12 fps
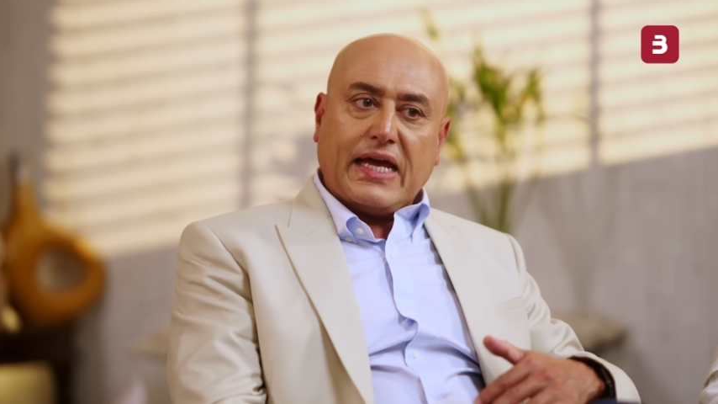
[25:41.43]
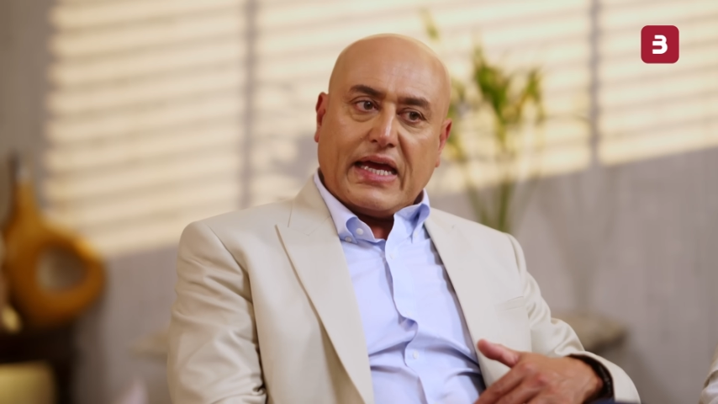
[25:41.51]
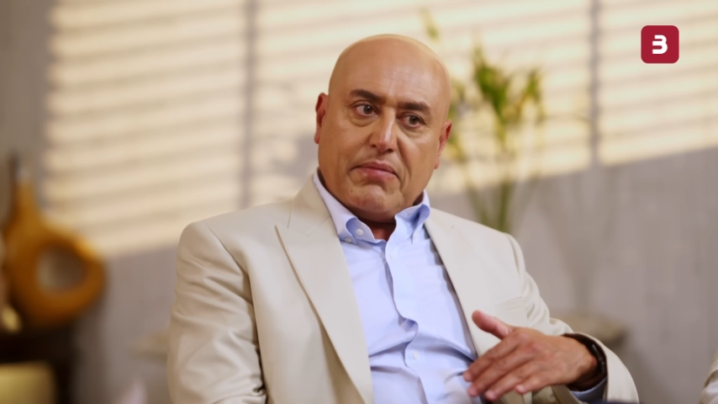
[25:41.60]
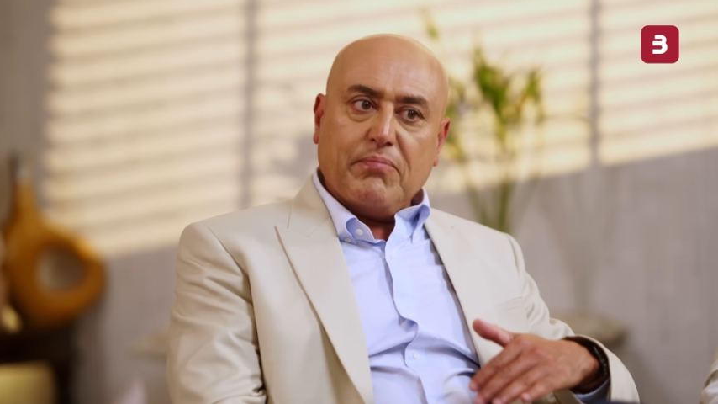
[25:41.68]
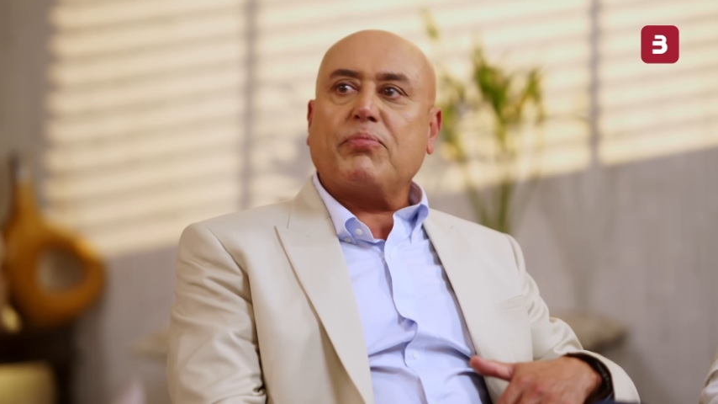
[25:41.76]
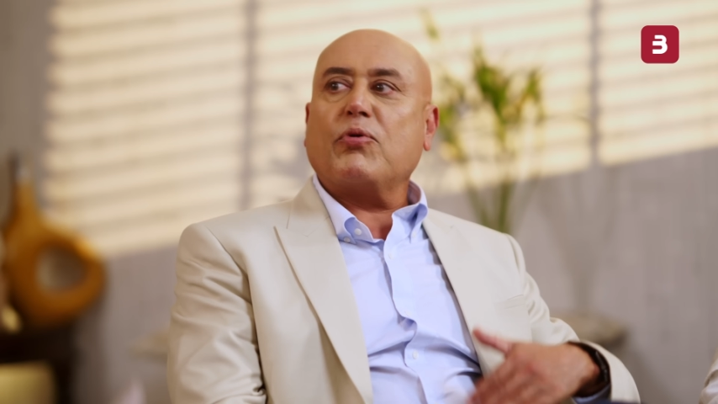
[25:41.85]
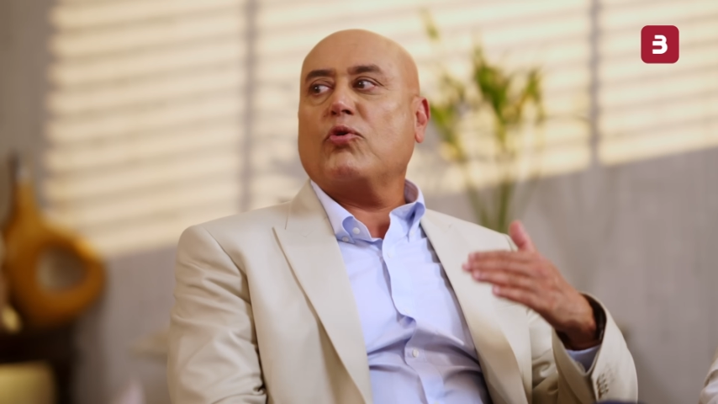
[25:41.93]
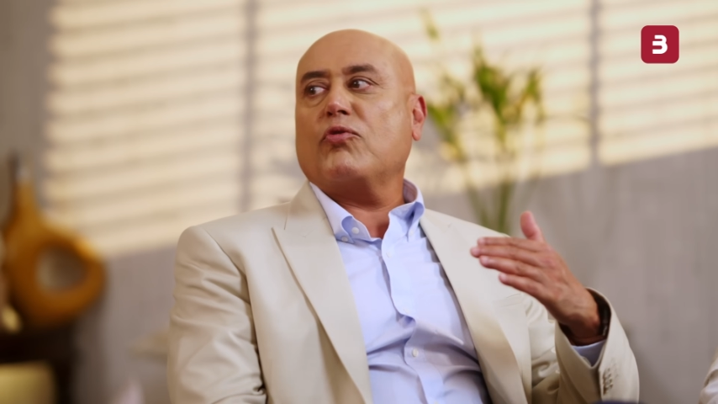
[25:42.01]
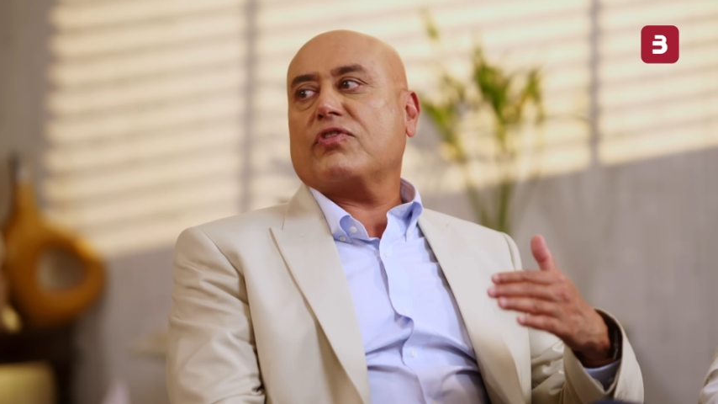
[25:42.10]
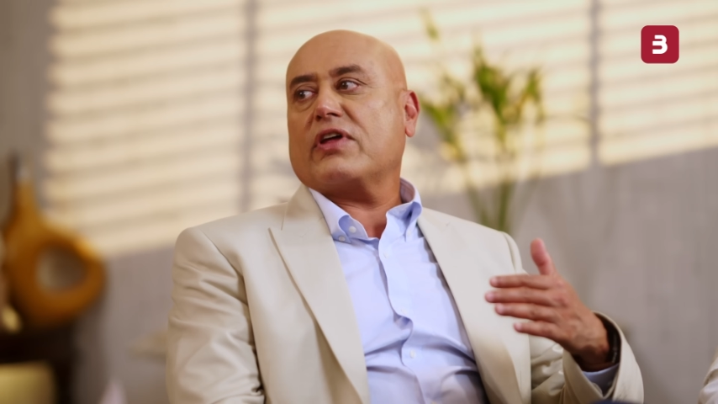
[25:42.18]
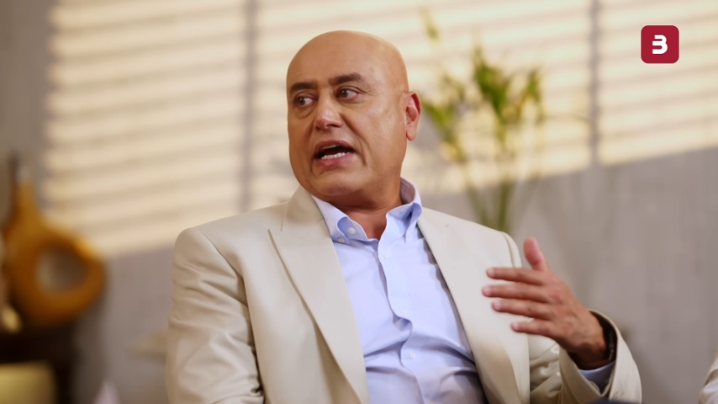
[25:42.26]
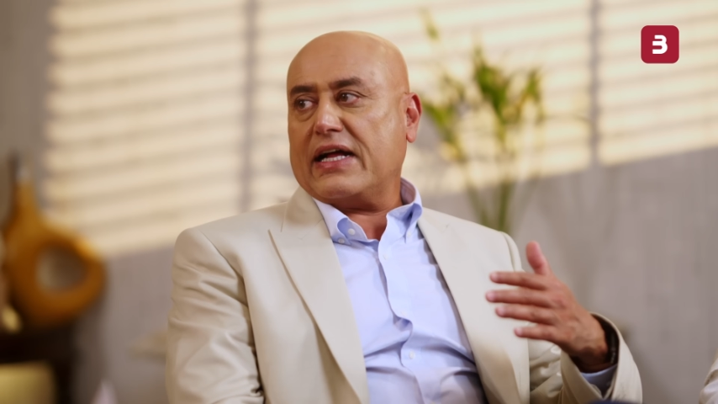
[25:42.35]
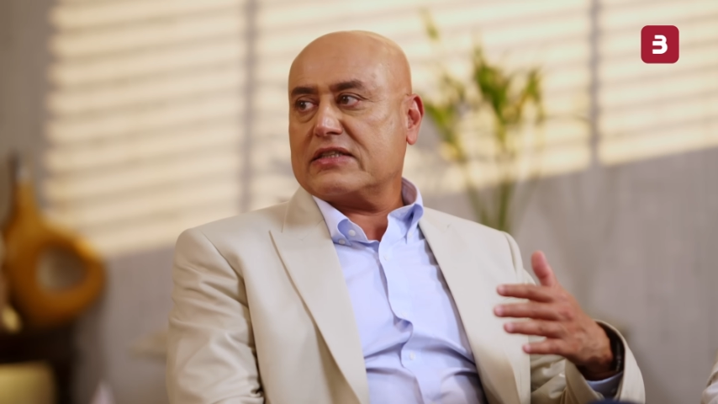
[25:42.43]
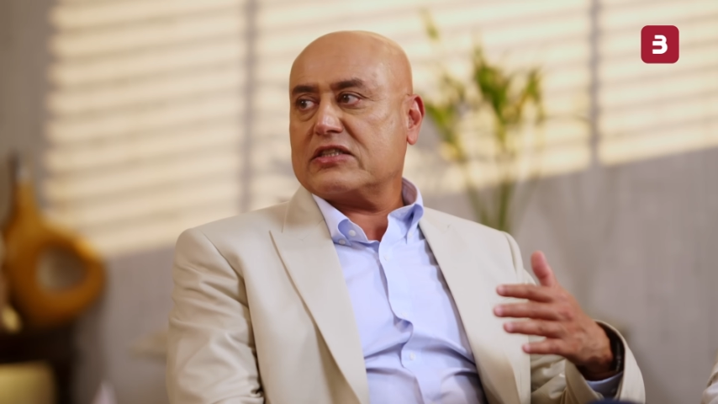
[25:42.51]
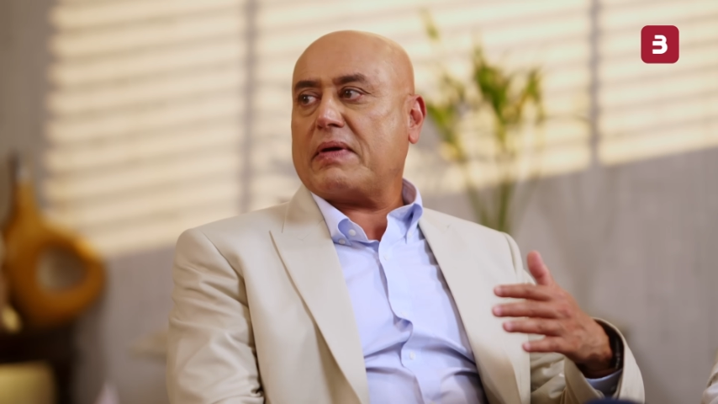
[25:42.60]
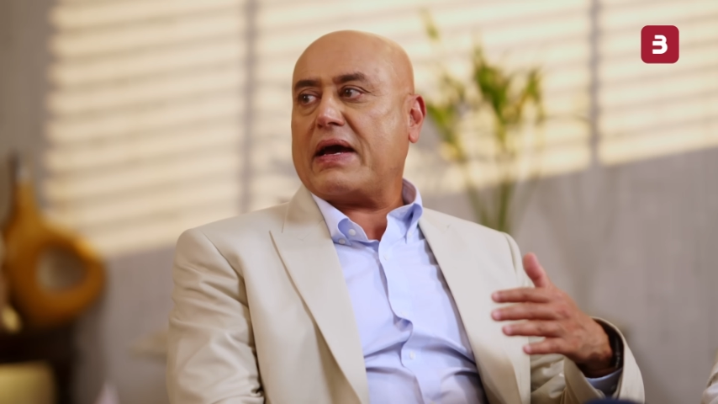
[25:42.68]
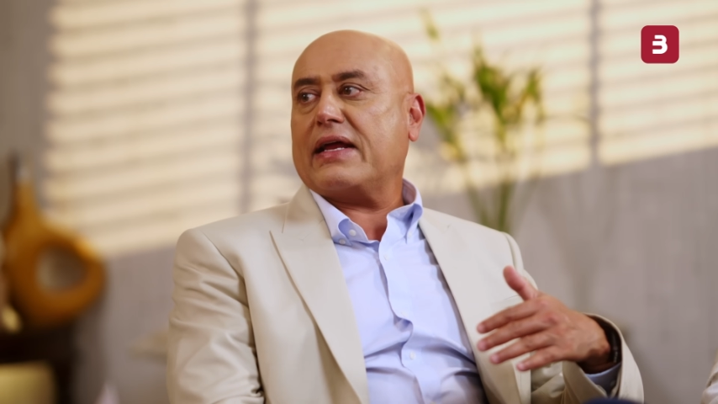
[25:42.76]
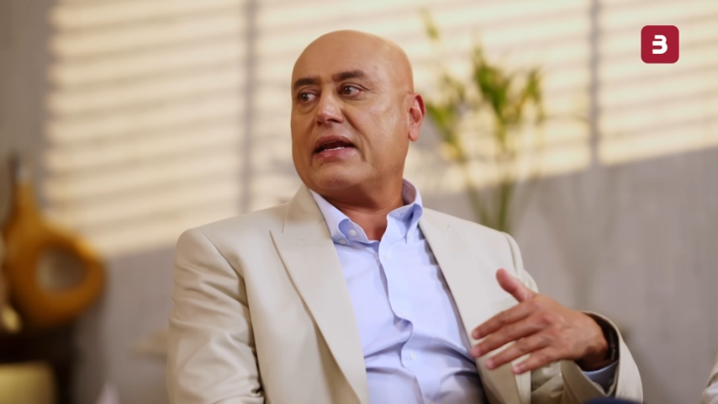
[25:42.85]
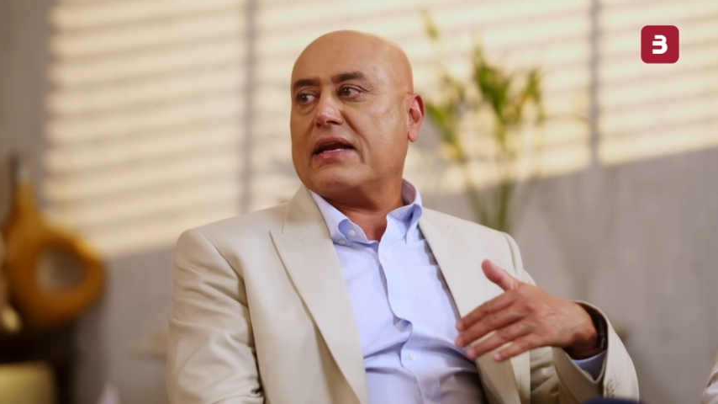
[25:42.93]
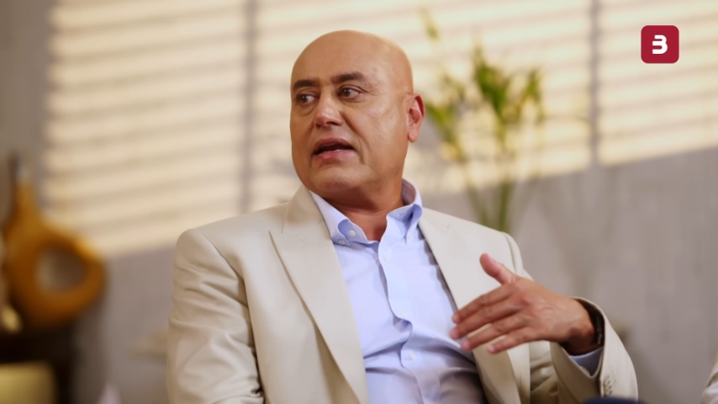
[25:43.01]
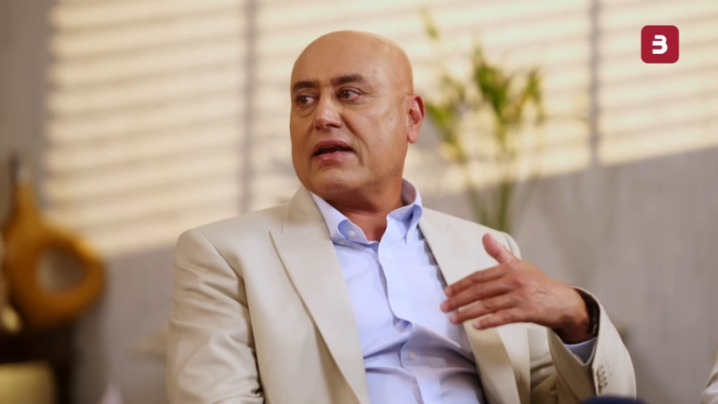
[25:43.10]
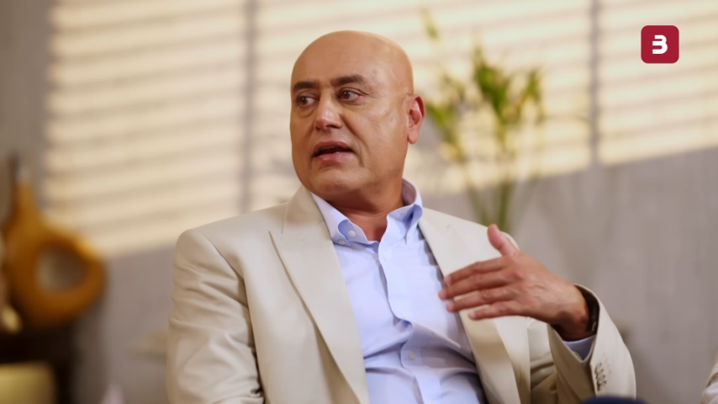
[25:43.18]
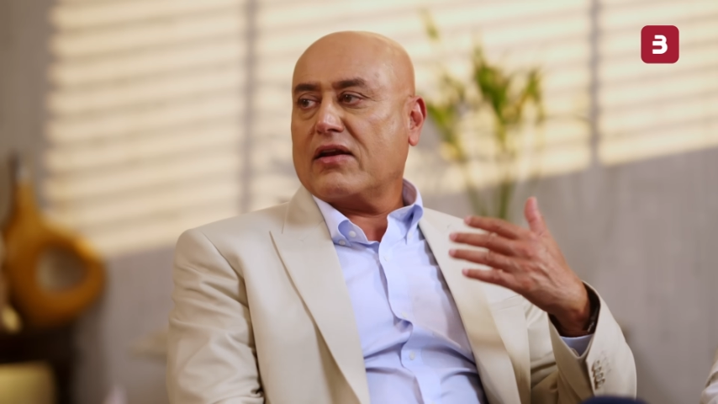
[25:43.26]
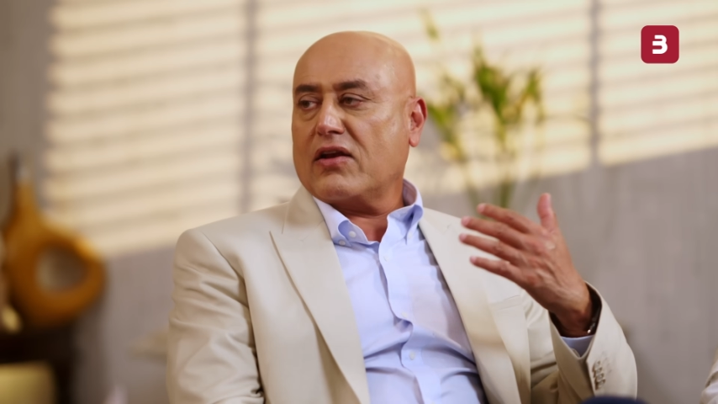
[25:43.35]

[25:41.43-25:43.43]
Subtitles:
improve the health span and